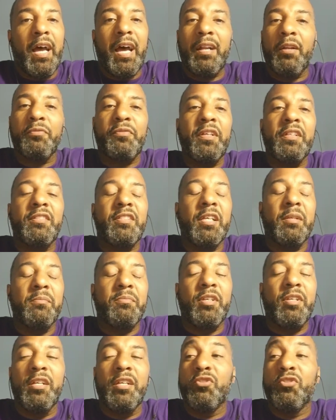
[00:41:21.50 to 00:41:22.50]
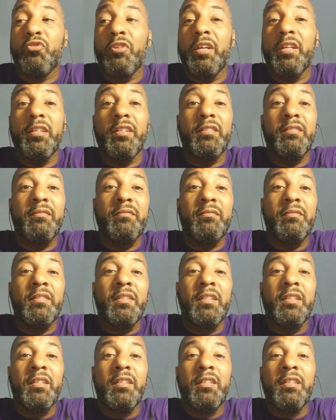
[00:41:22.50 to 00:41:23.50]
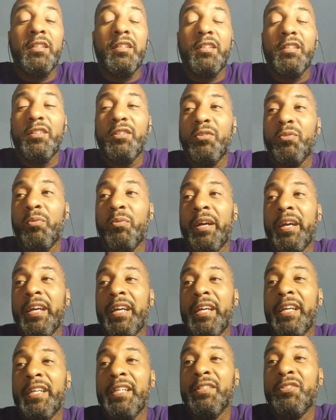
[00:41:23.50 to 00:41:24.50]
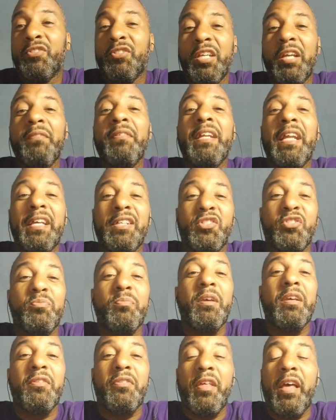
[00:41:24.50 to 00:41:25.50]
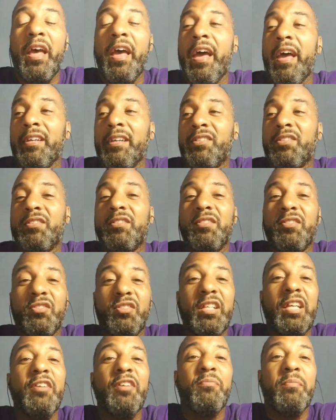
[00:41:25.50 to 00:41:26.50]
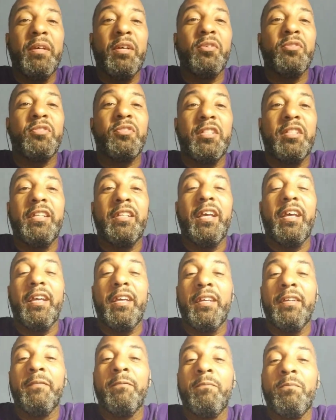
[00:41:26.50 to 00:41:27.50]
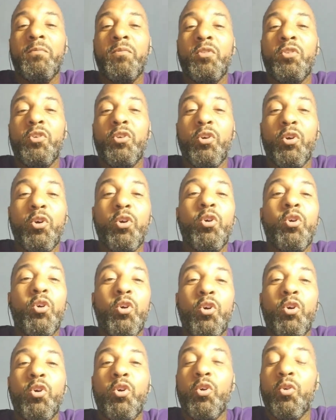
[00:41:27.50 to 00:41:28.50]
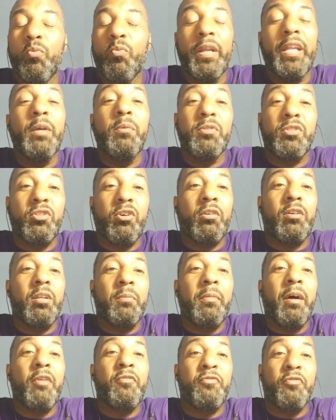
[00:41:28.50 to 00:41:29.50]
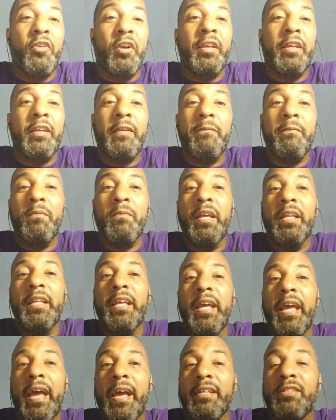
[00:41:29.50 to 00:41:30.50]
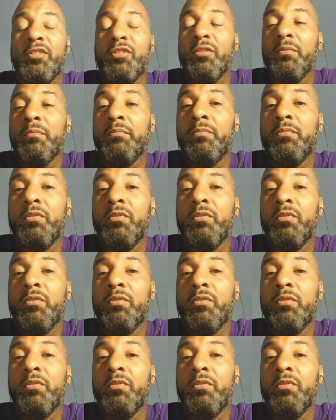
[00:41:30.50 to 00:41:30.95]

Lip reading: I don't think Tim's getting traded. When Stephen A. Smith asked Steve Mills today, when he was talking about Frank, and he asked him,